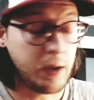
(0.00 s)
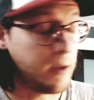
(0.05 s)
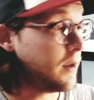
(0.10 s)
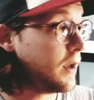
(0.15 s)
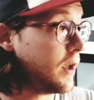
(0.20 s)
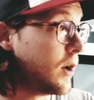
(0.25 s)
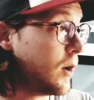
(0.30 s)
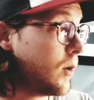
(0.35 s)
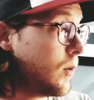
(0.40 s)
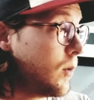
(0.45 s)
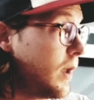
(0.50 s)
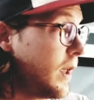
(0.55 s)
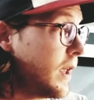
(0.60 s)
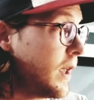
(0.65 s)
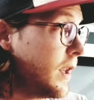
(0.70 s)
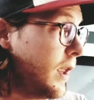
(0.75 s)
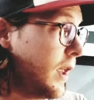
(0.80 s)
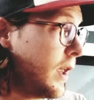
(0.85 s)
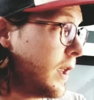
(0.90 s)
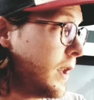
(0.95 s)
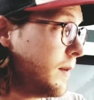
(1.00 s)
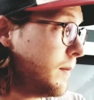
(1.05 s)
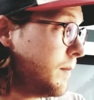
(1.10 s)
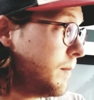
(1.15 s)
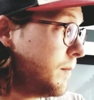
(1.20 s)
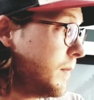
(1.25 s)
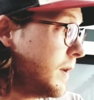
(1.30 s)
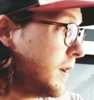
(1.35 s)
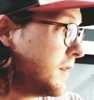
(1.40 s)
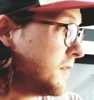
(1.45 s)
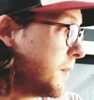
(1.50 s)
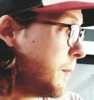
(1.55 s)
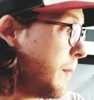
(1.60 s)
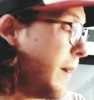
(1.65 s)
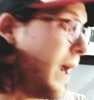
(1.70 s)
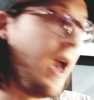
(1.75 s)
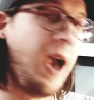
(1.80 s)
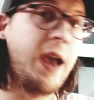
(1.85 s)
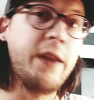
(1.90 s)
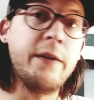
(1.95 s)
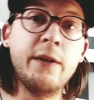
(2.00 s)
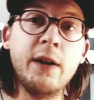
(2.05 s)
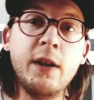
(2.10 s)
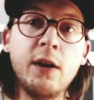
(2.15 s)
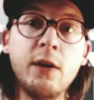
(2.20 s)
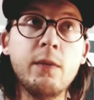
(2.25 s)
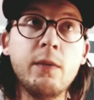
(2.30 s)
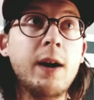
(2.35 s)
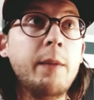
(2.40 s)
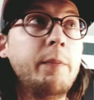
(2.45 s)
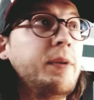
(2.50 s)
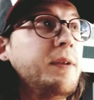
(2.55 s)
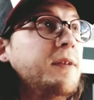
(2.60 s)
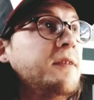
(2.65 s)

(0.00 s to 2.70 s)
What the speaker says: It's a pattern interrupt.